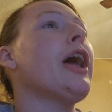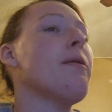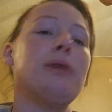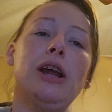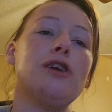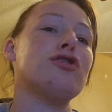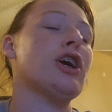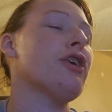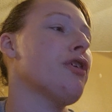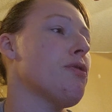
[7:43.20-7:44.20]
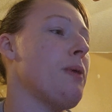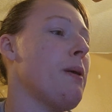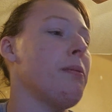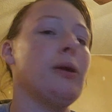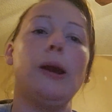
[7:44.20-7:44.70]
help me not strangle these
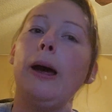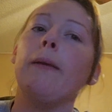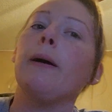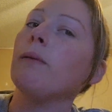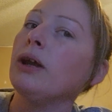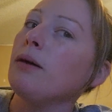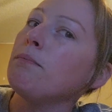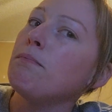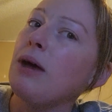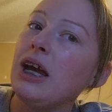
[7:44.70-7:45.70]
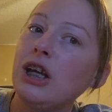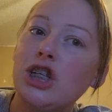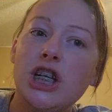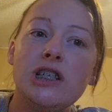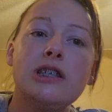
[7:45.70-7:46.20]
people today that want to make
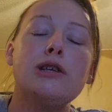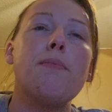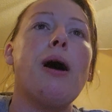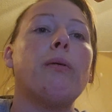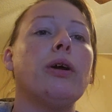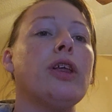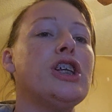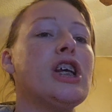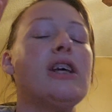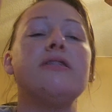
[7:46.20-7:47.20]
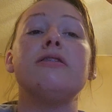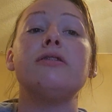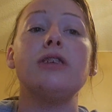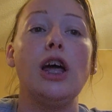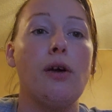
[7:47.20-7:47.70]
Jesus about religion
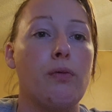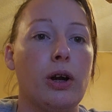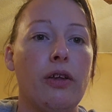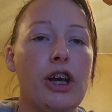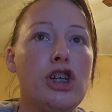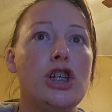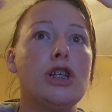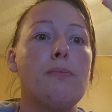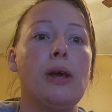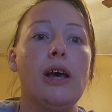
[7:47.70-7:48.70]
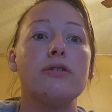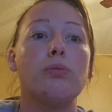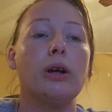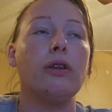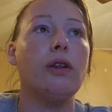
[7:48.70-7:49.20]
instead of relationship because
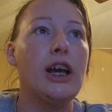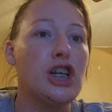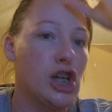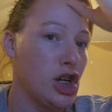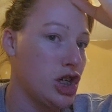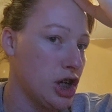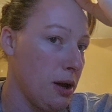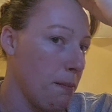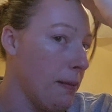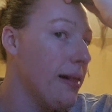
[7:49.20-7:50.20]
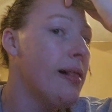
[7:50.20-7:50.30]
relationship